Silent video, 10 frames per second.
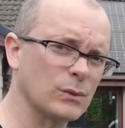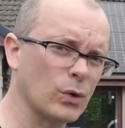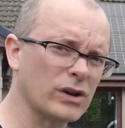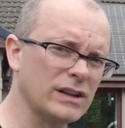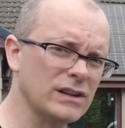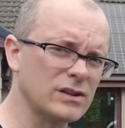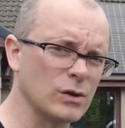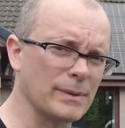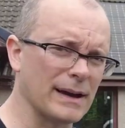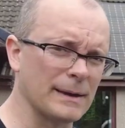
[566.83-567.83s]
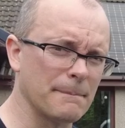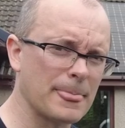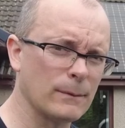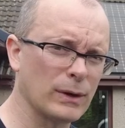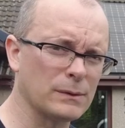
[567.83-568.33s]
So what can you do about it?
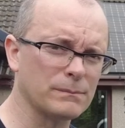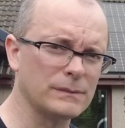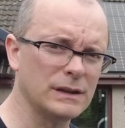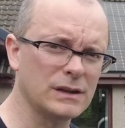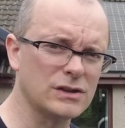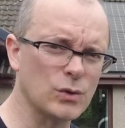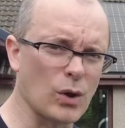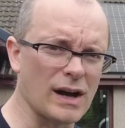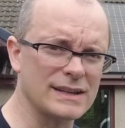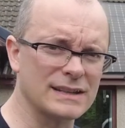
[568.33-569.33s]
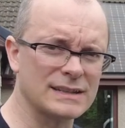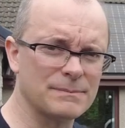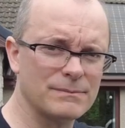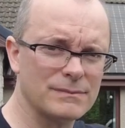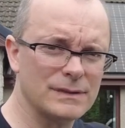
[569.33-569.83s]
Well, you can do what I
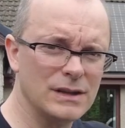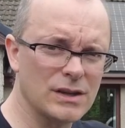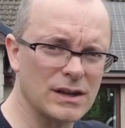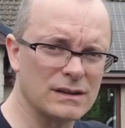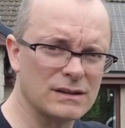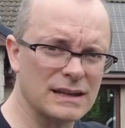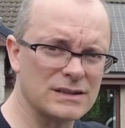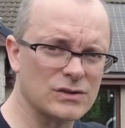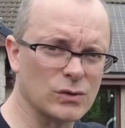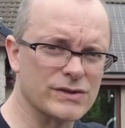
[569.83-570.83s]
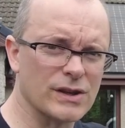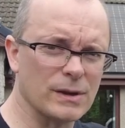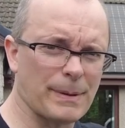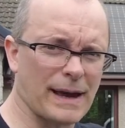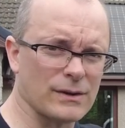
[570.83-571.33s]
did. You can install
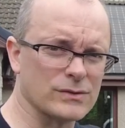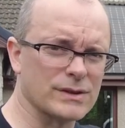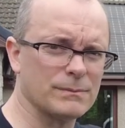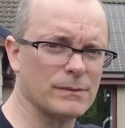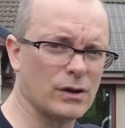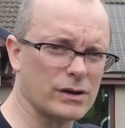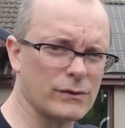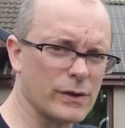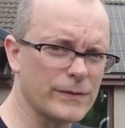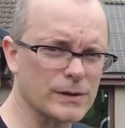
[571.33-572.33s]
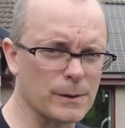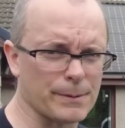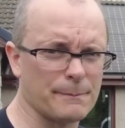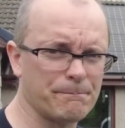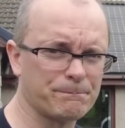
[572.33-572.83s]
solar panels on your
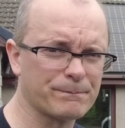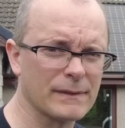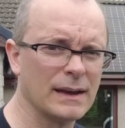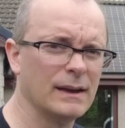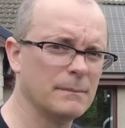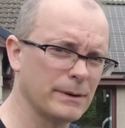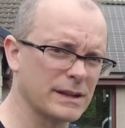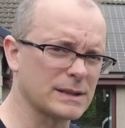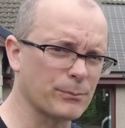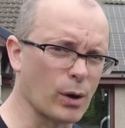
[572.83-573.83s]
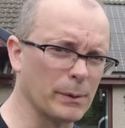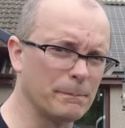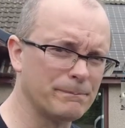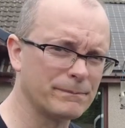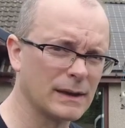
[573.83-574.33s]
rooftop, but there's a
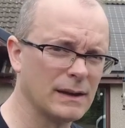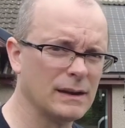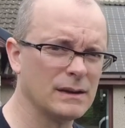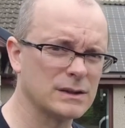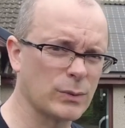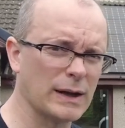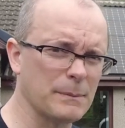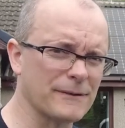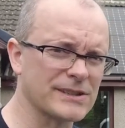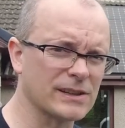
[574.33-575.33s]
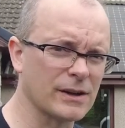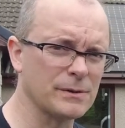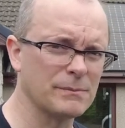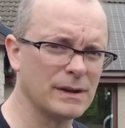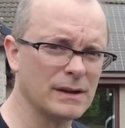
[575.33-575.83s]
problem. 20 months
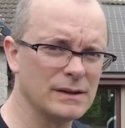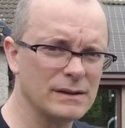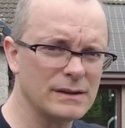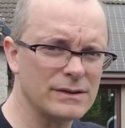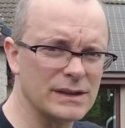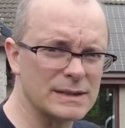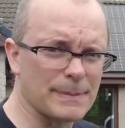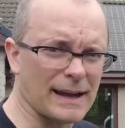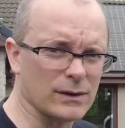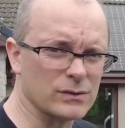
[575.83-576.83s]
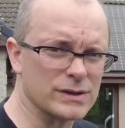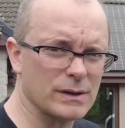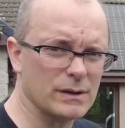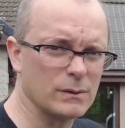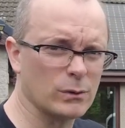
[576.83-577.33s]
ago, these panels
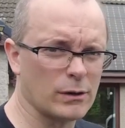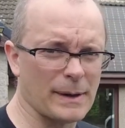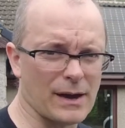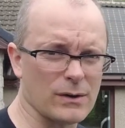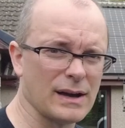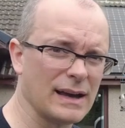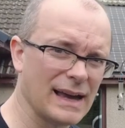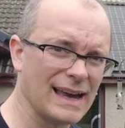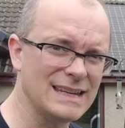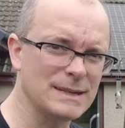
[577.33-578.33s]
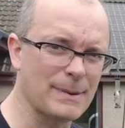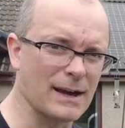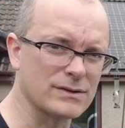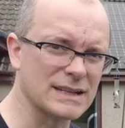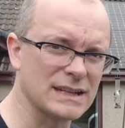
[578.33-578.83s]
were about 80
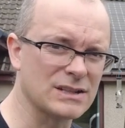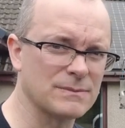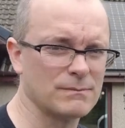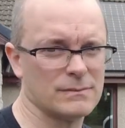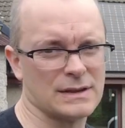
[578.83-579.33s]
pounds each.